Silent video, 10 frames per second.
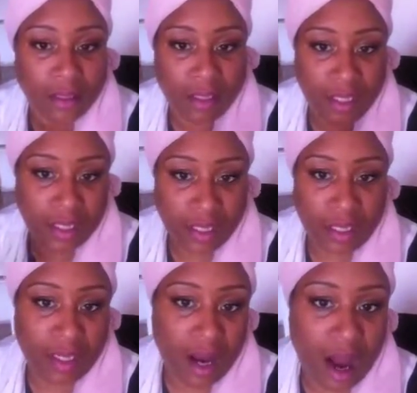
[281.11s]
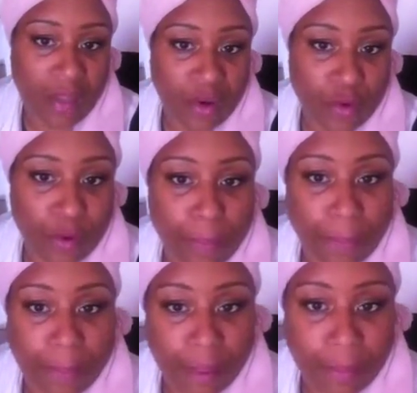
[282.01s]
the other group
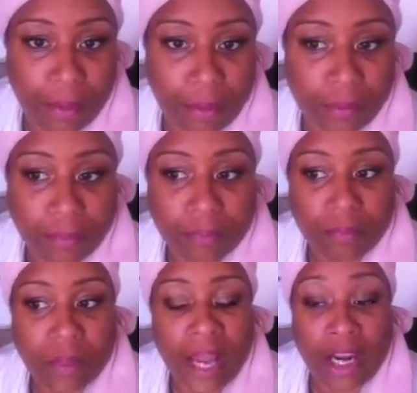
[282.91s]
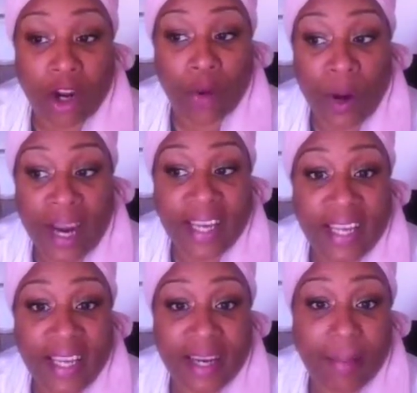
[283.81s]
of people? And
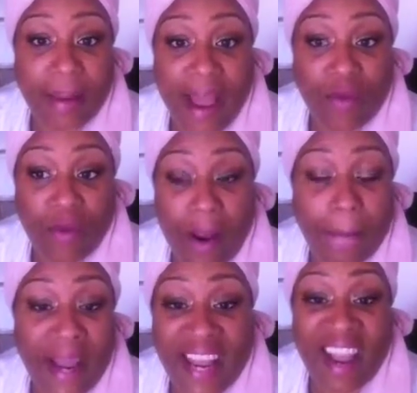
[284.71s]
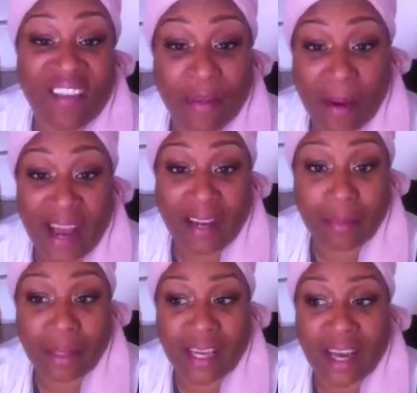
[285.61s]
Haredi get a bad rep by
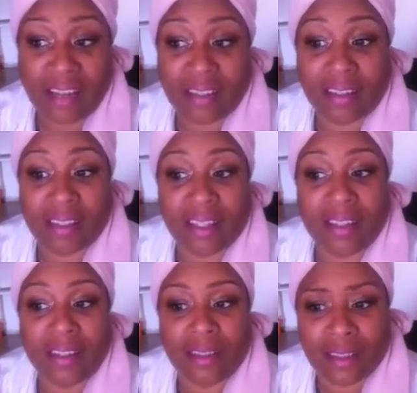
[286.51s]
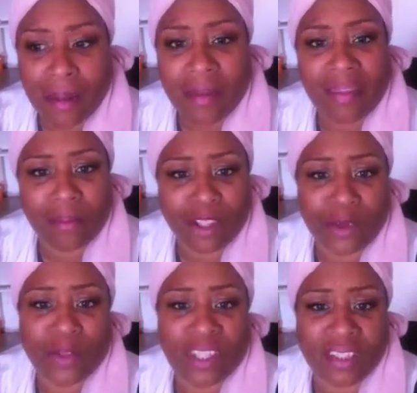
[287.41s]
everybody, because some of them
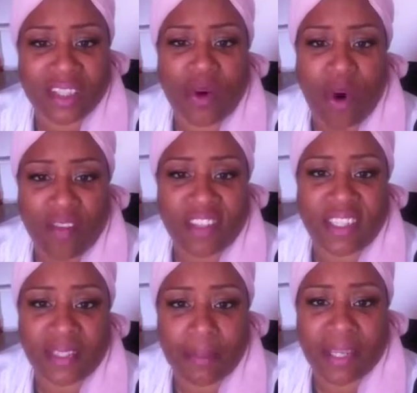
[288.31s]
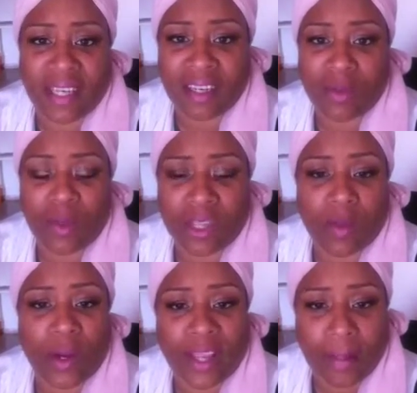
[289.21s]
do tend to go off the deep end with
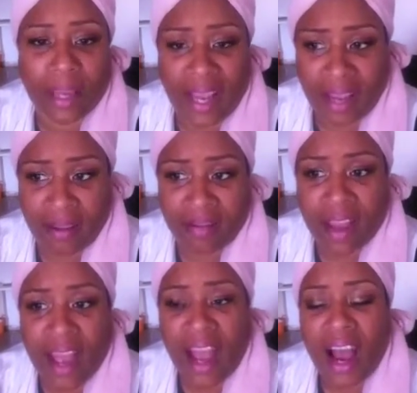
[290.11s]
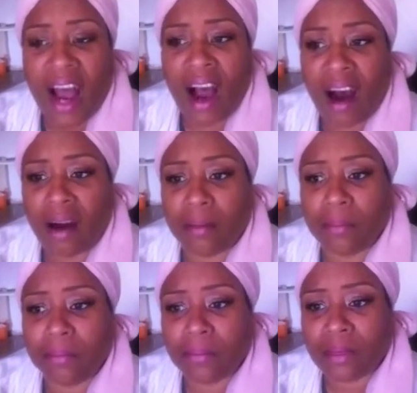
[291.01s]
the way they behave. And